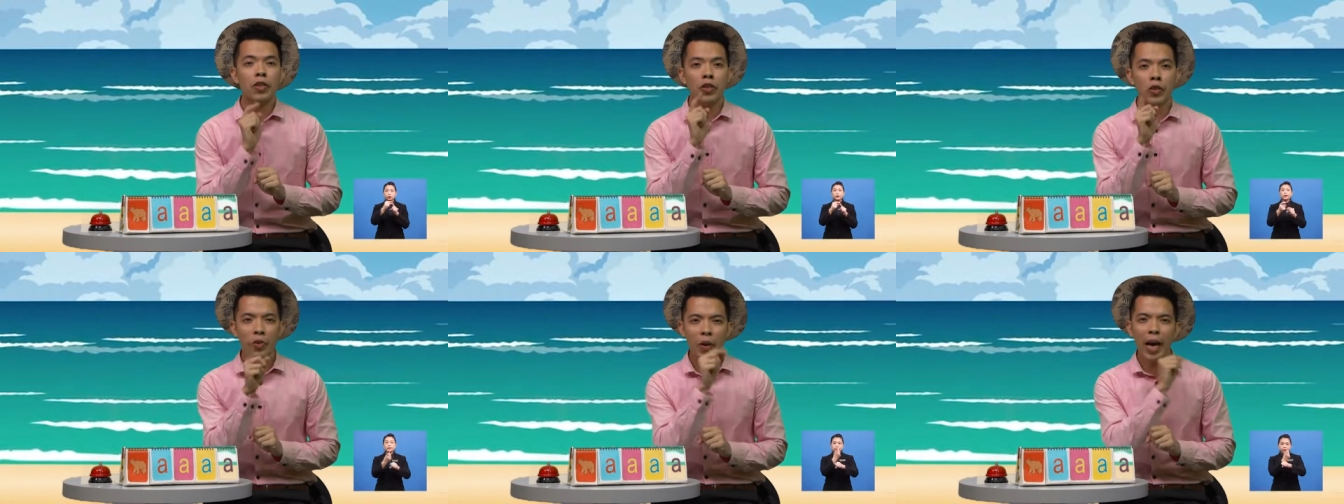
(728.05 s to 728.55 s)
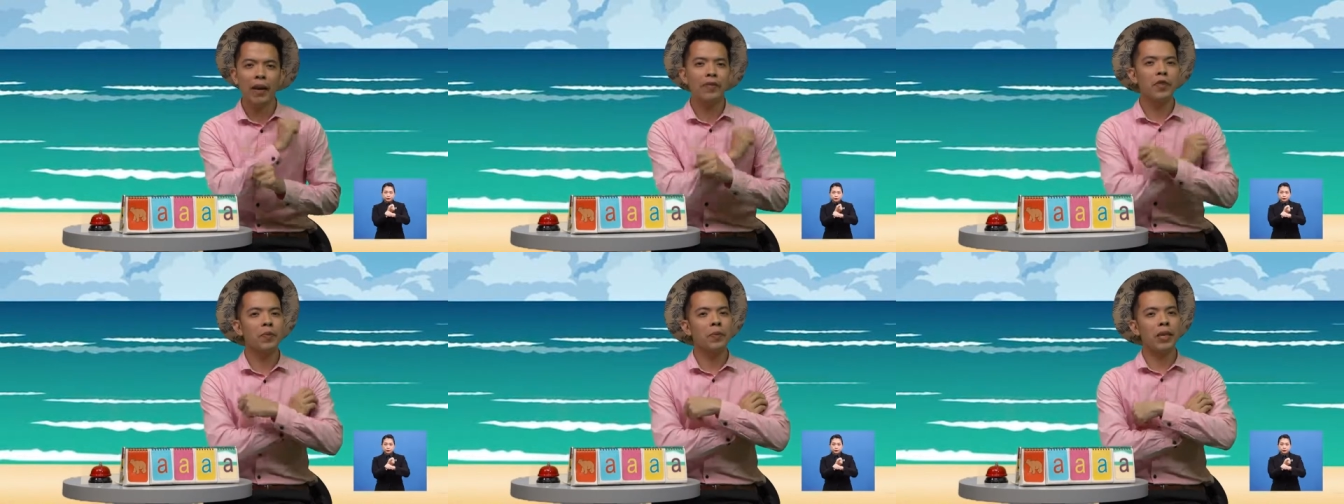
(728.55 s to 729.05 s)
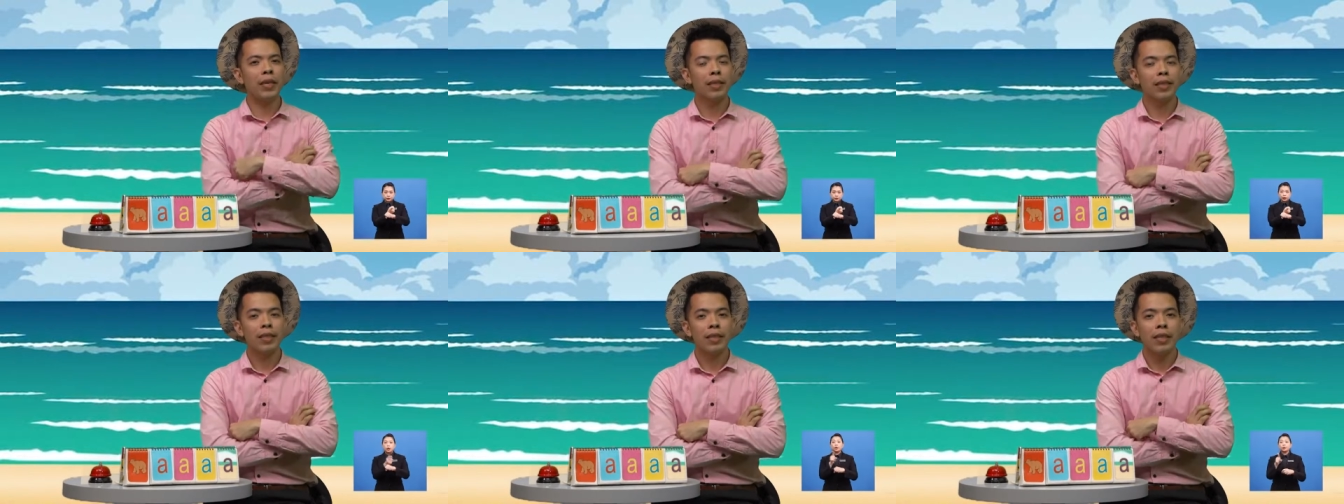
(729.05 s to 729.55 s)
you have to make
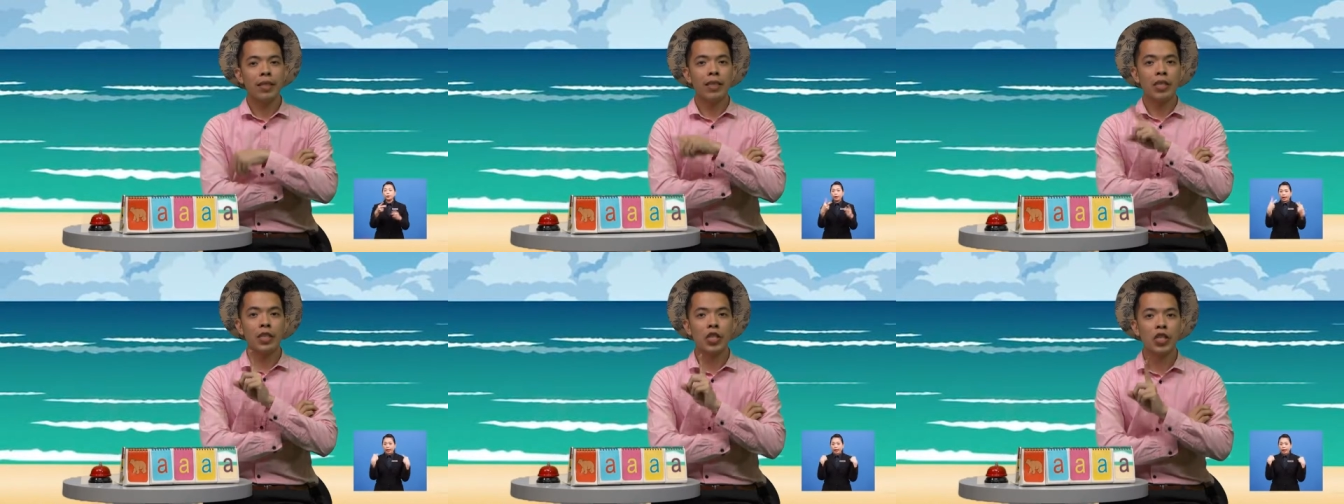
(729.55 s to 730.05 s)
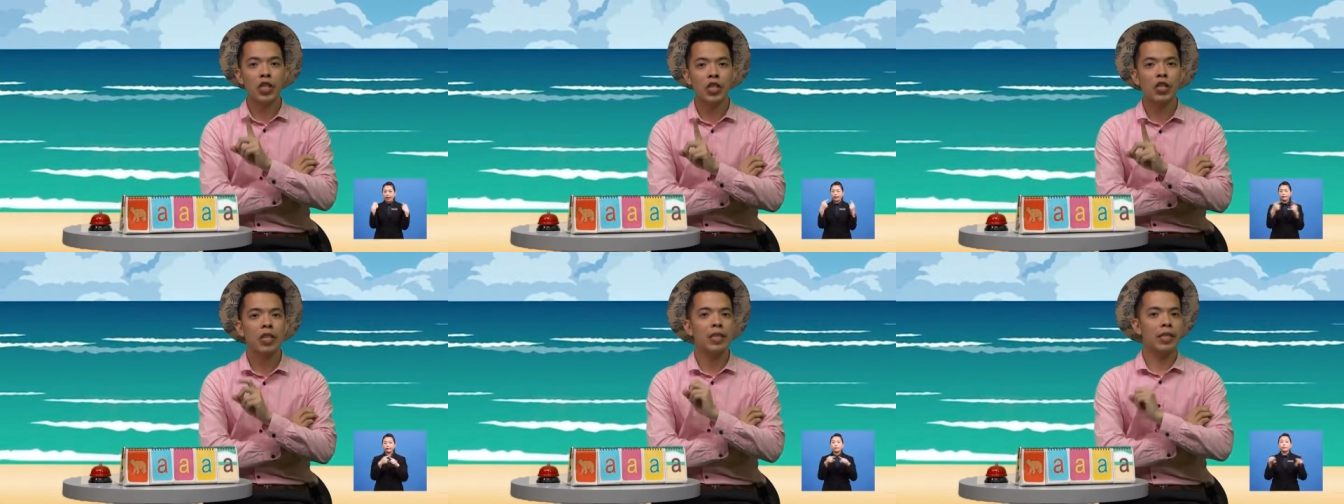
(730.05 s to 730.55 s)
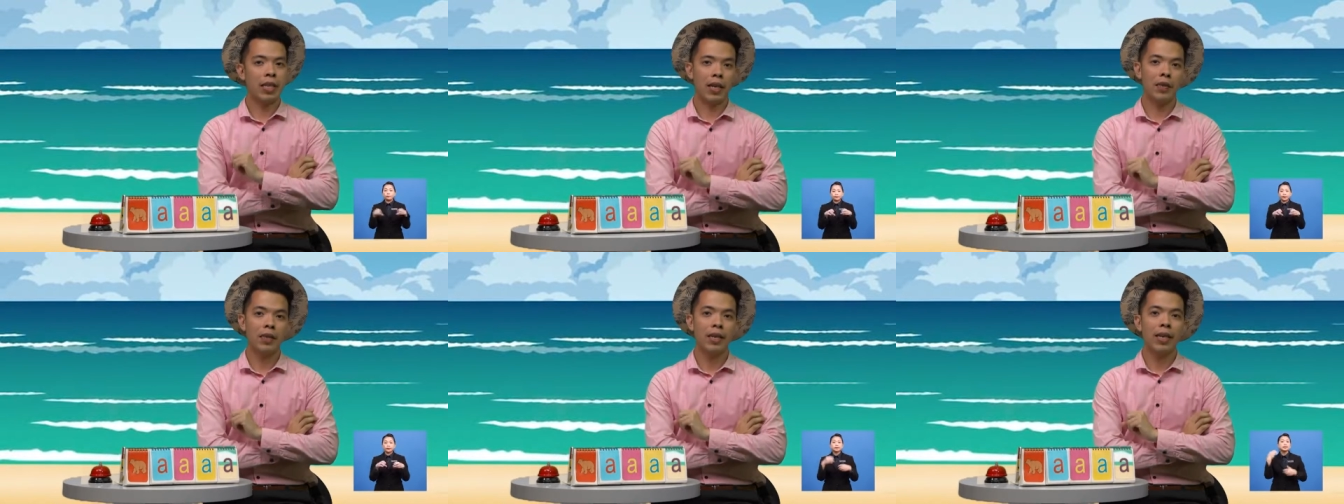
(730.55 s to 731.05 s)
the sh
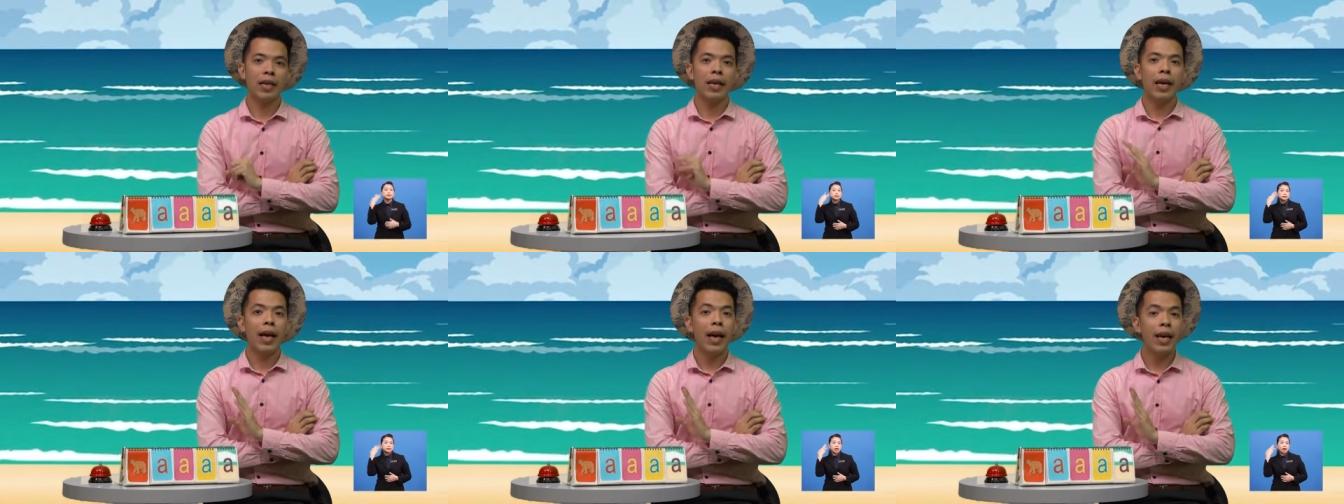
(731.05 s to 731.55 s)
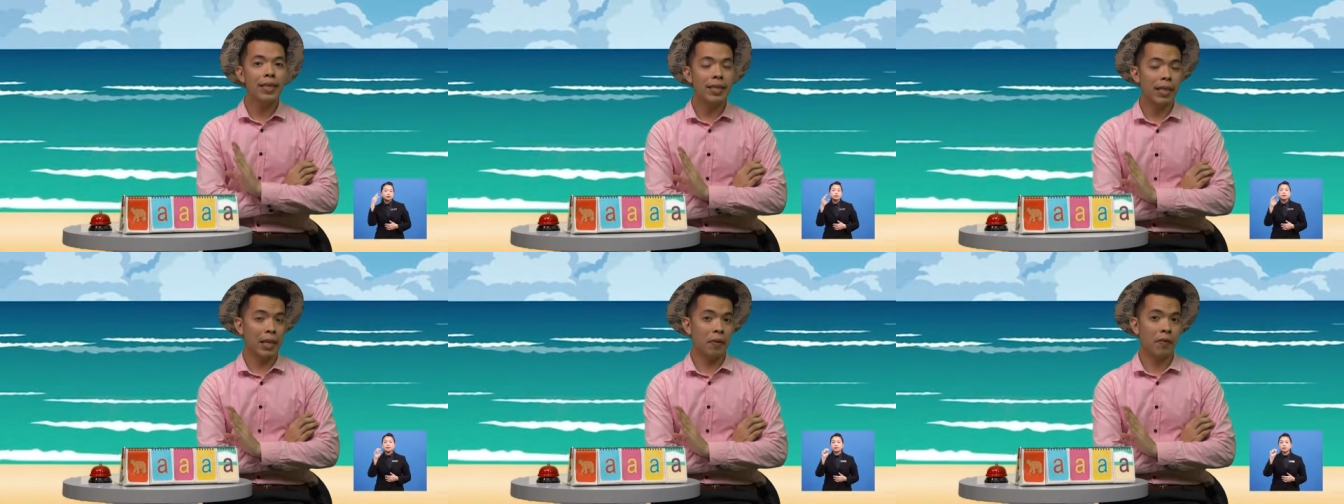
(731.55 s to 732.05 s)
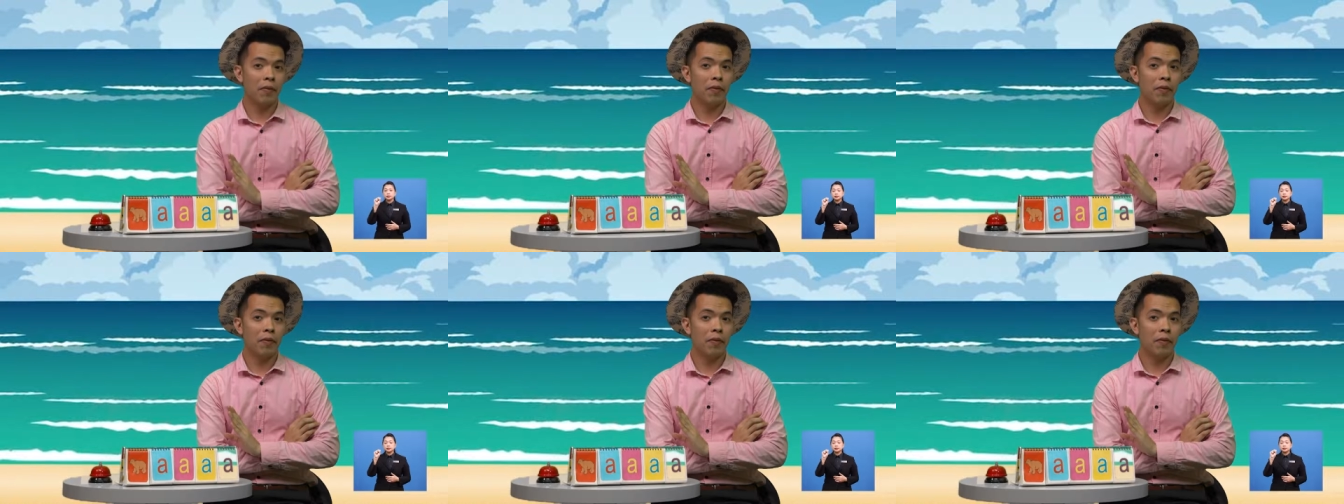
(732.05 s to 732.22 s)
sound as if